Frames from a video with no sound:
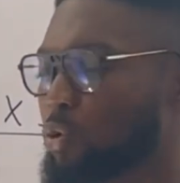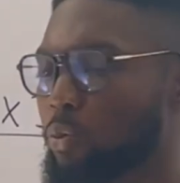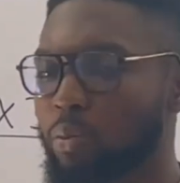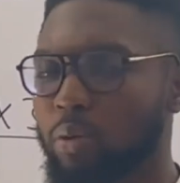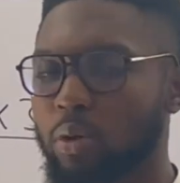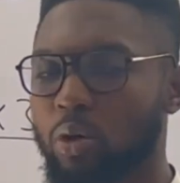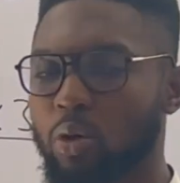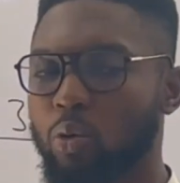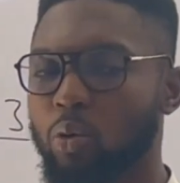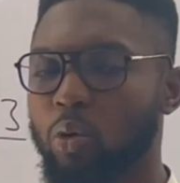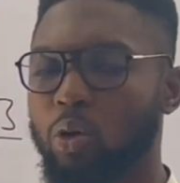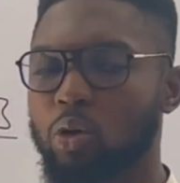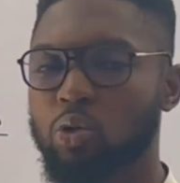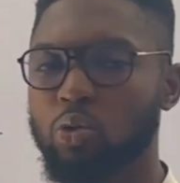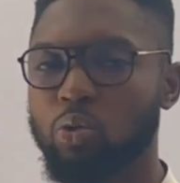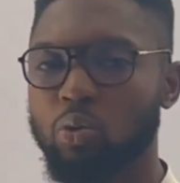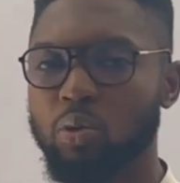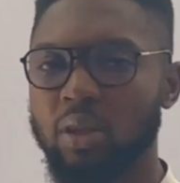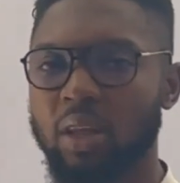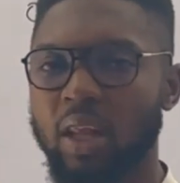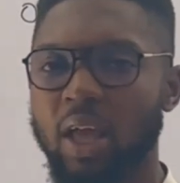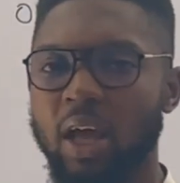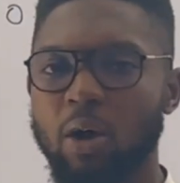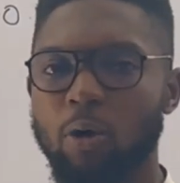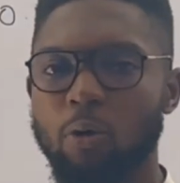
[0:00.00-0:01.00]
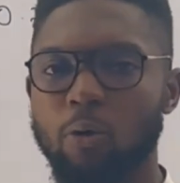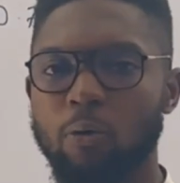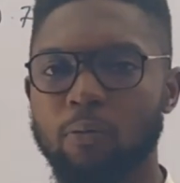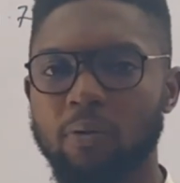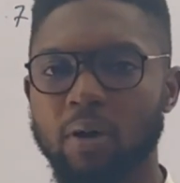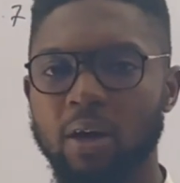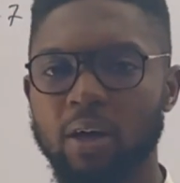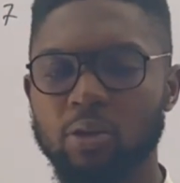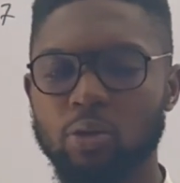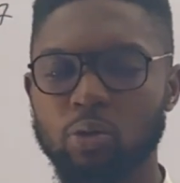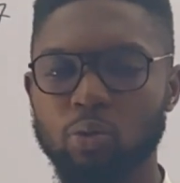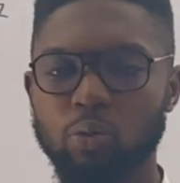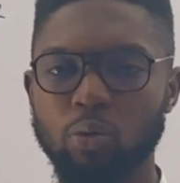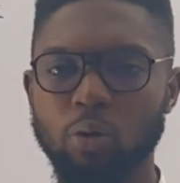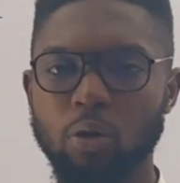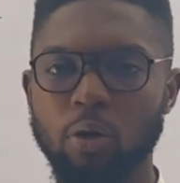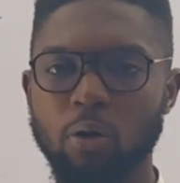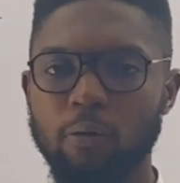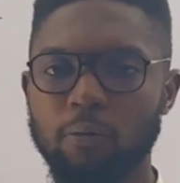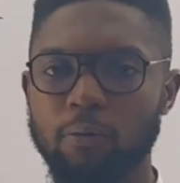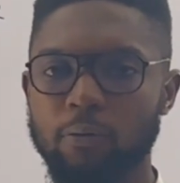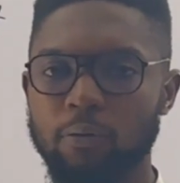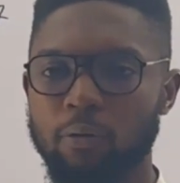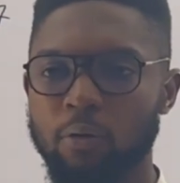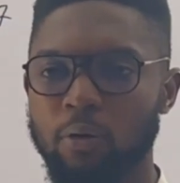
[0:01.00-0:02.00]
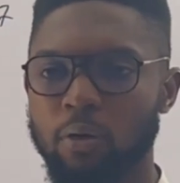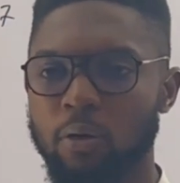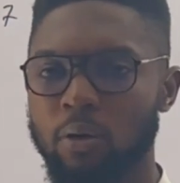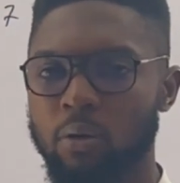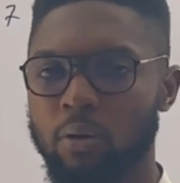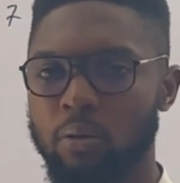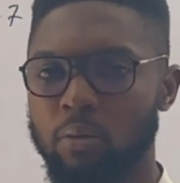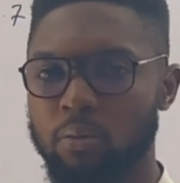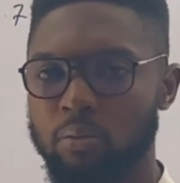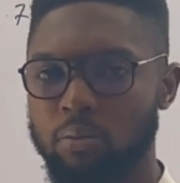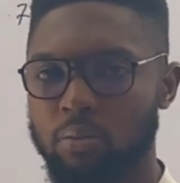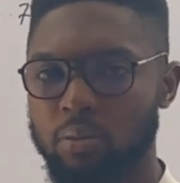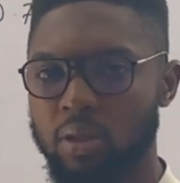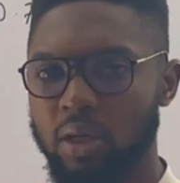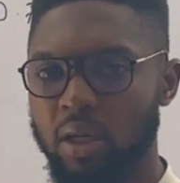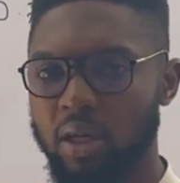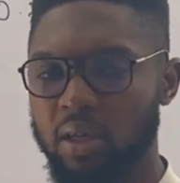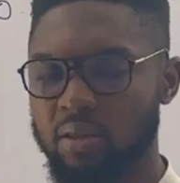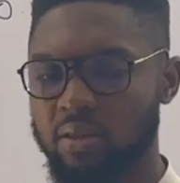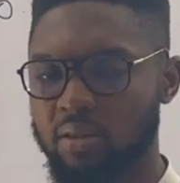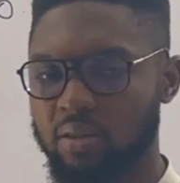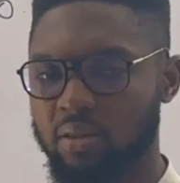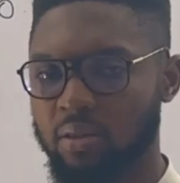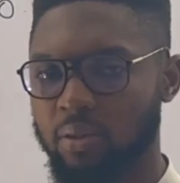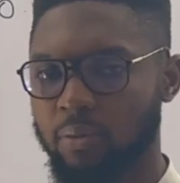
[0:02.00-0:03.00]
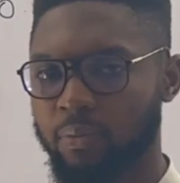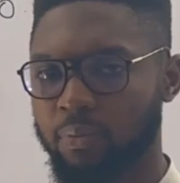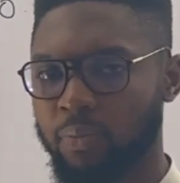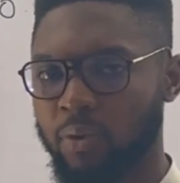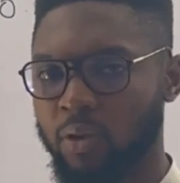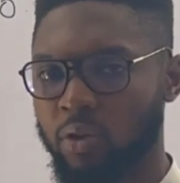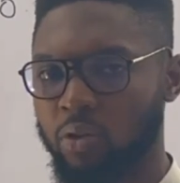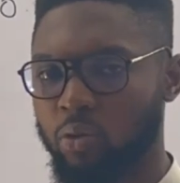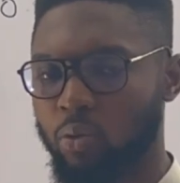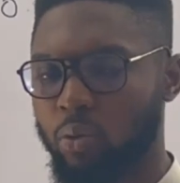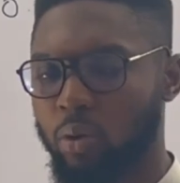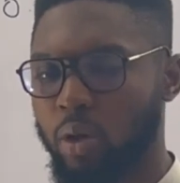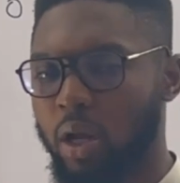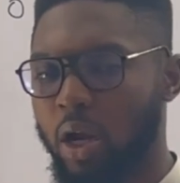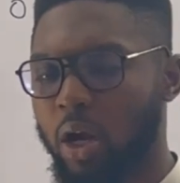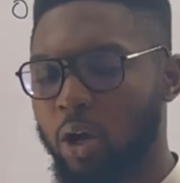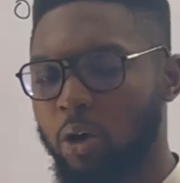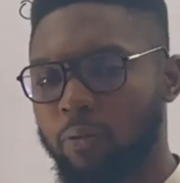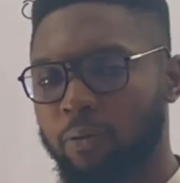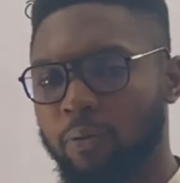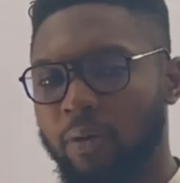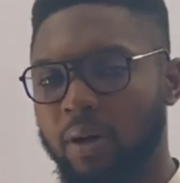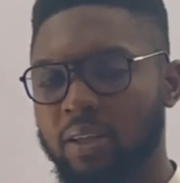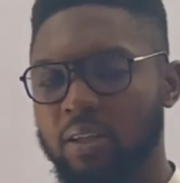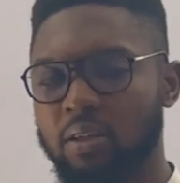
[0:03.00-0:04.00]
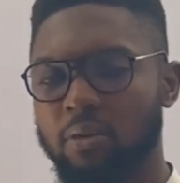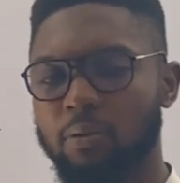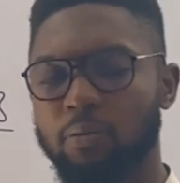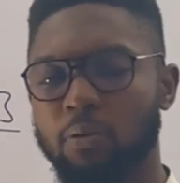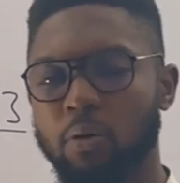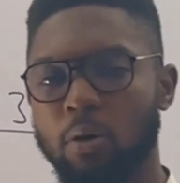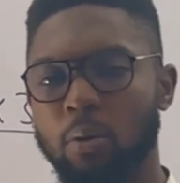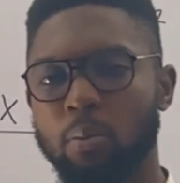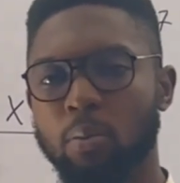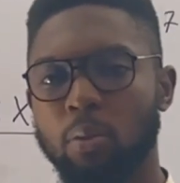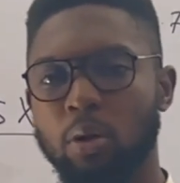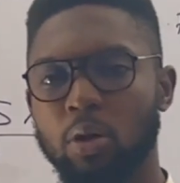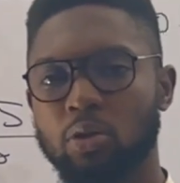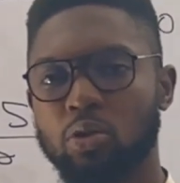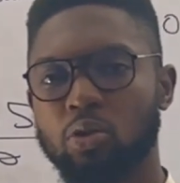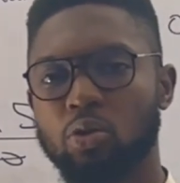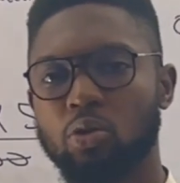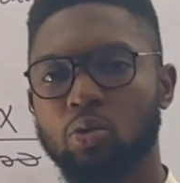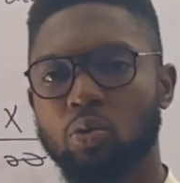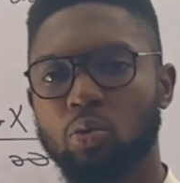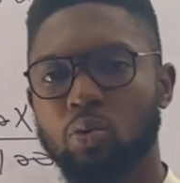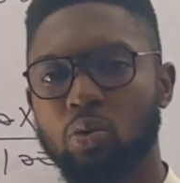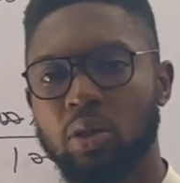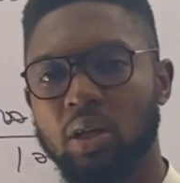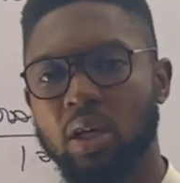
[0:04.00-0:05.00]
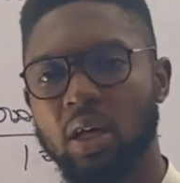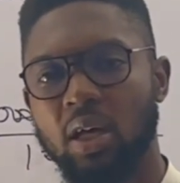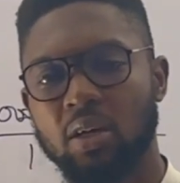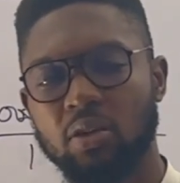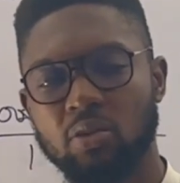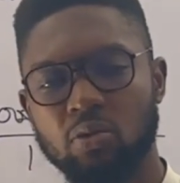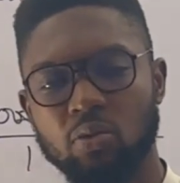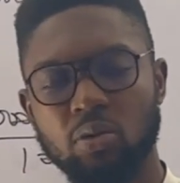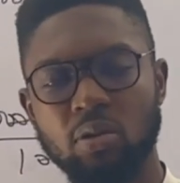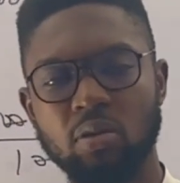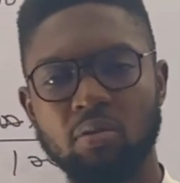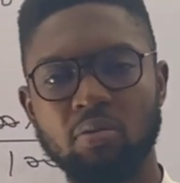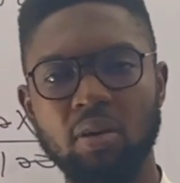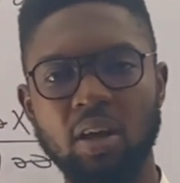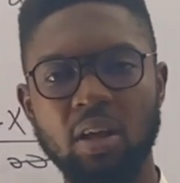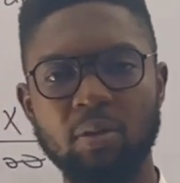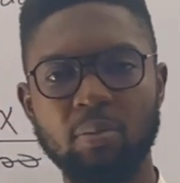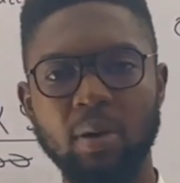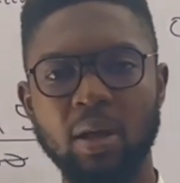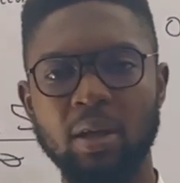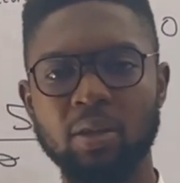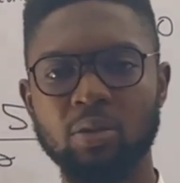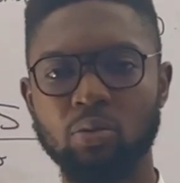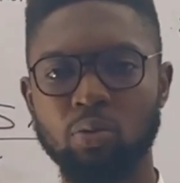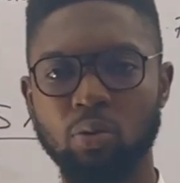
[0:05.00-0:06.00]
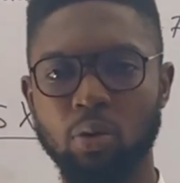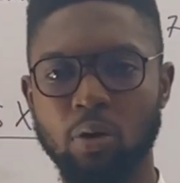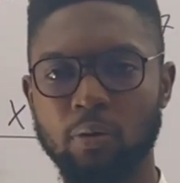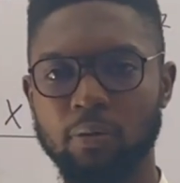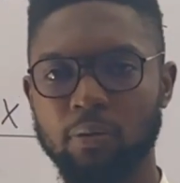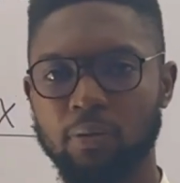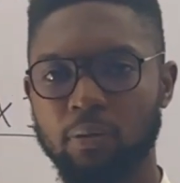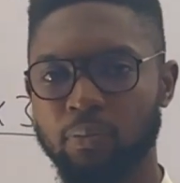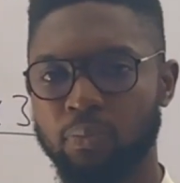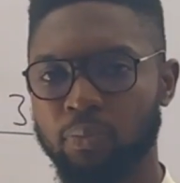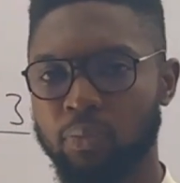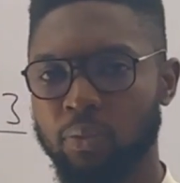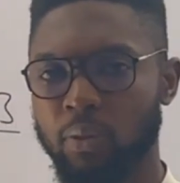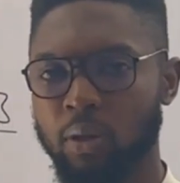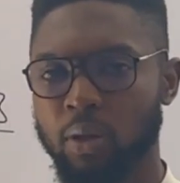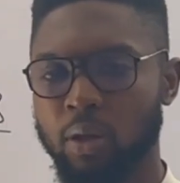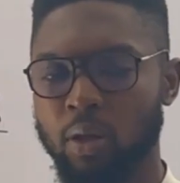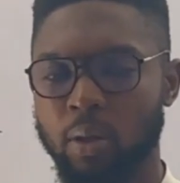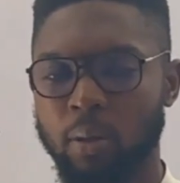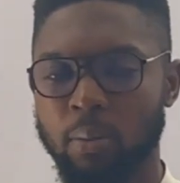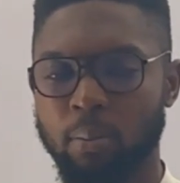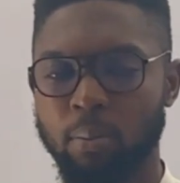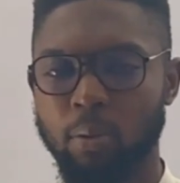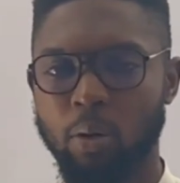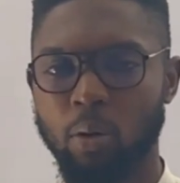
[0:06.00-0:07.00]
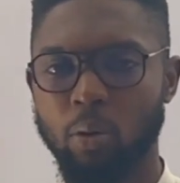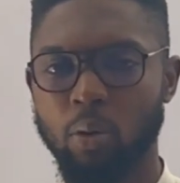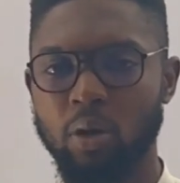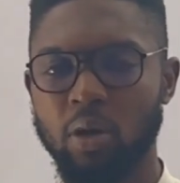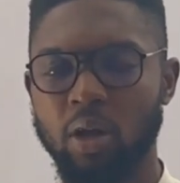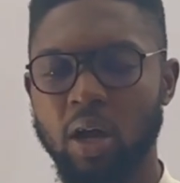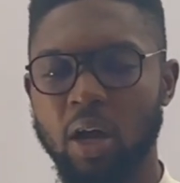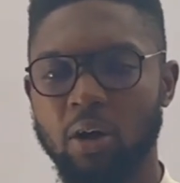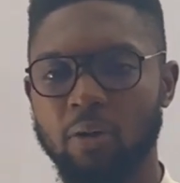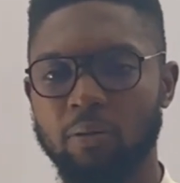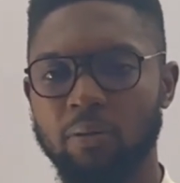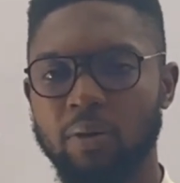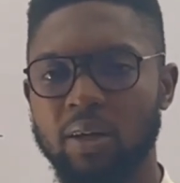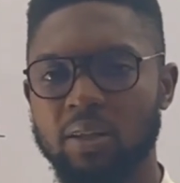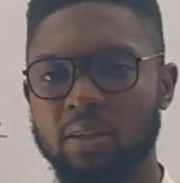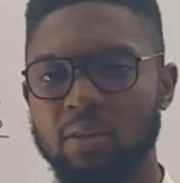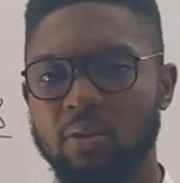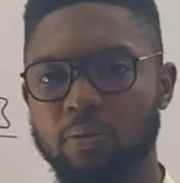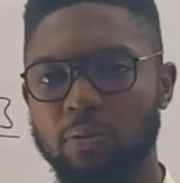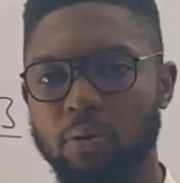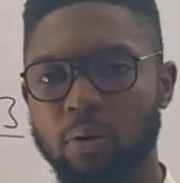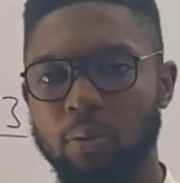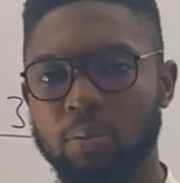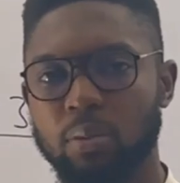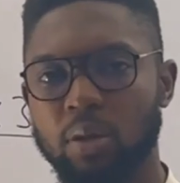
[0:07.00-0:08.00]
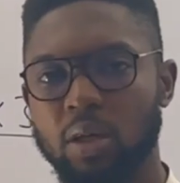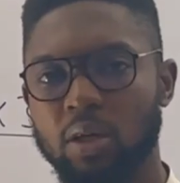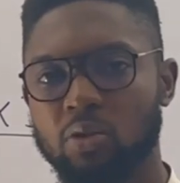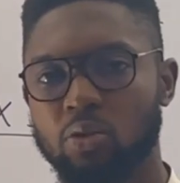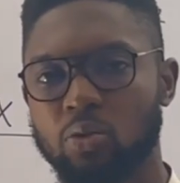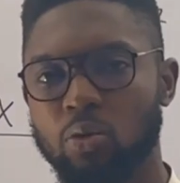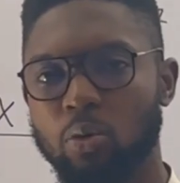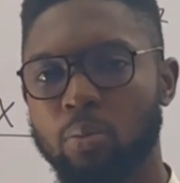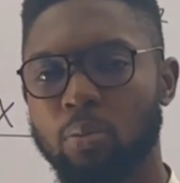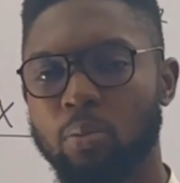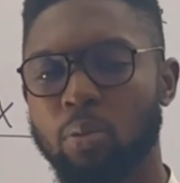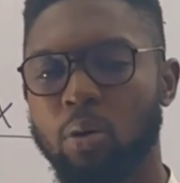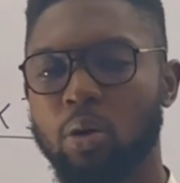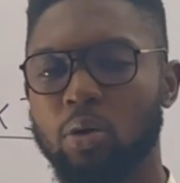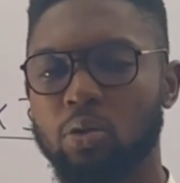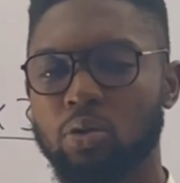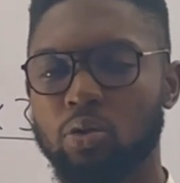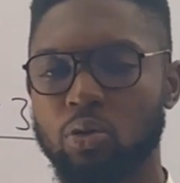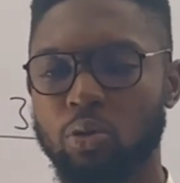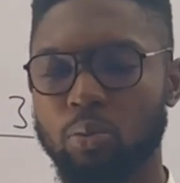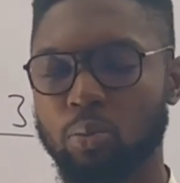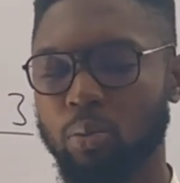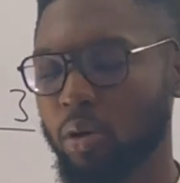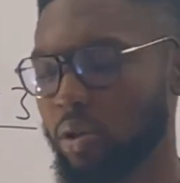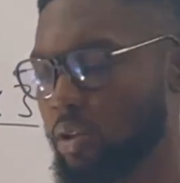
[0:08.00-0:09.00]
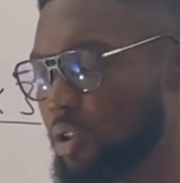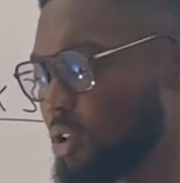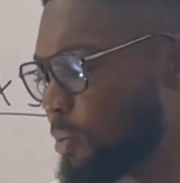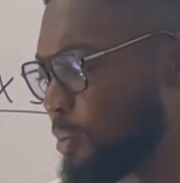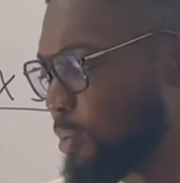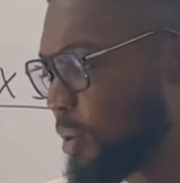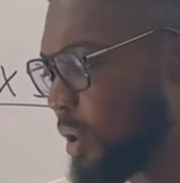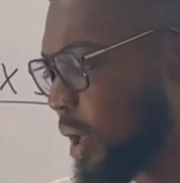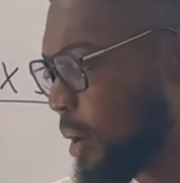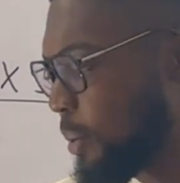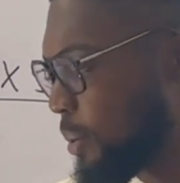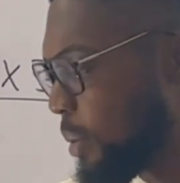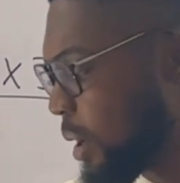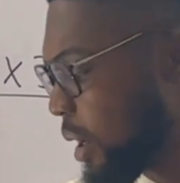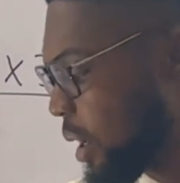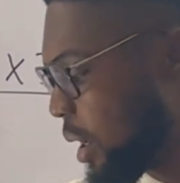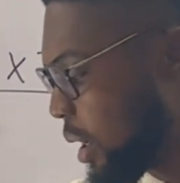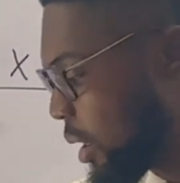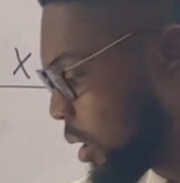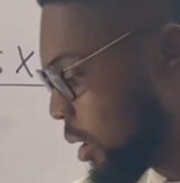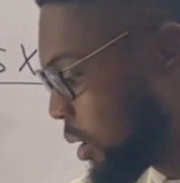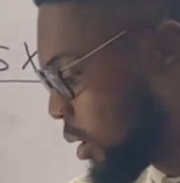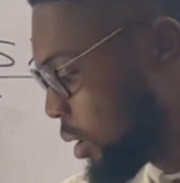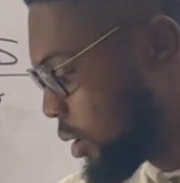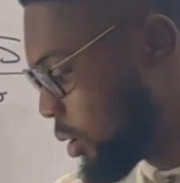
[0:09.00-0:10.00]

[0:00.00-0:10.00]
will be equal to 9 over 12 years. So when you are converting from months to years, you divide by 12. But when you are converting from years to months, you multiply by